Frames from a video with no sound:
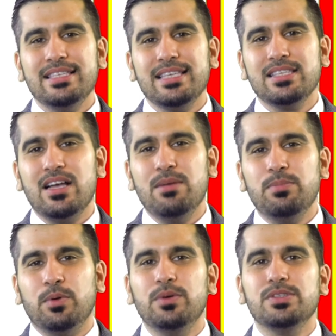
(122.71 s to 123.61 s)
this
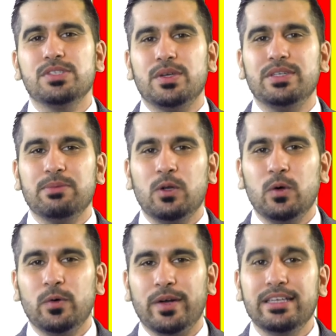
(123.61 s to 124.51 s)
example, sodium
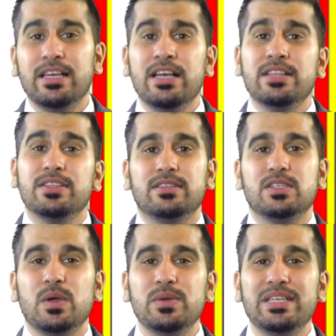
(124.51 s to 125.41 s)
chloride, the
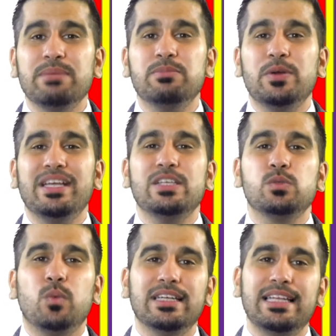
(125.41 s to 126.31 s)
sodium donates
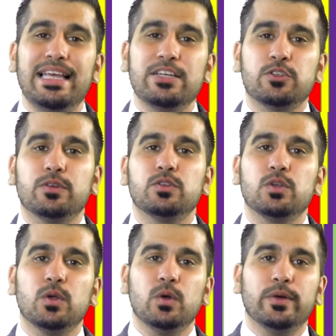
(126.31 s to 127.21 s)
one electron to
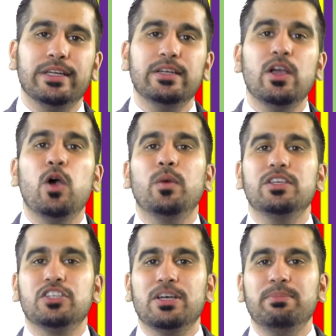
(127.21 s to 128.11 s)
chlorine,
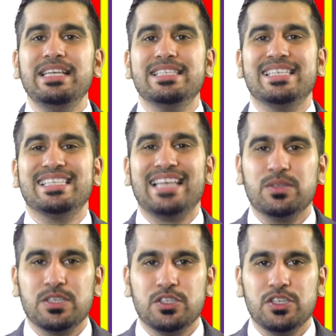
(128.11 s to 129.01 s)
which completes its
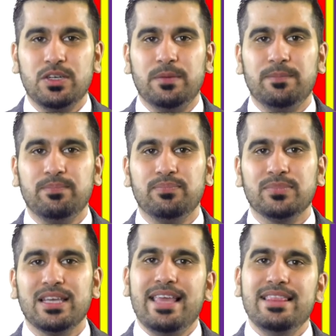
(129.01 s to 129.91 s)
outer shell.
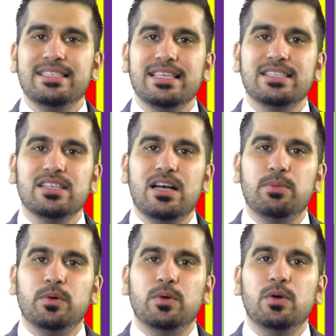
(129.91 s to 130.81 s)
In this
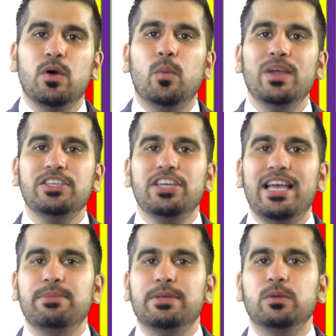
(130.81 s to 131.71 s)
example, which
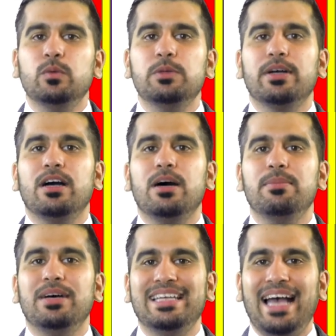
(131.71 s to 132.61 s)
element would
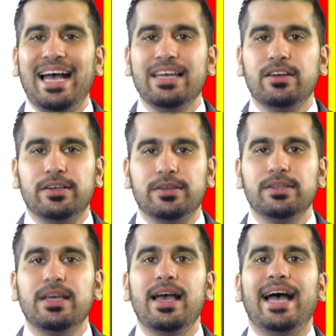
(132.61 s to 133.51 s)
become an anion
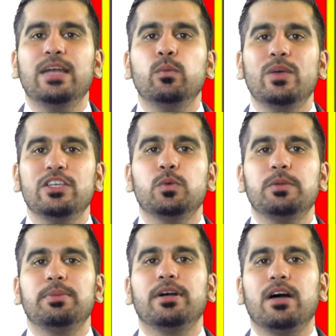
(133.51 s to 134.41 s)
and which
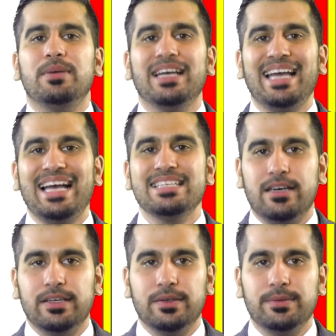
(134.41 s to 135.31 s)
would become a
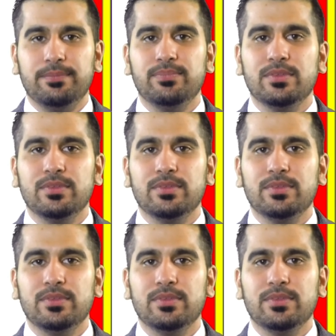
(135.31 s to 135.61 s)
cation?